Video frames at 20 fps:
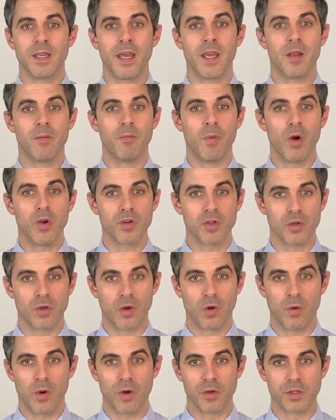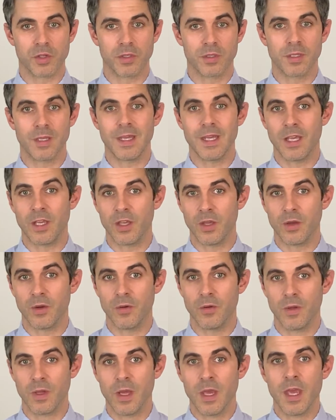and emotional quotient, EQ,
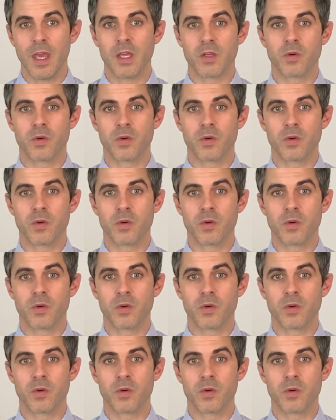is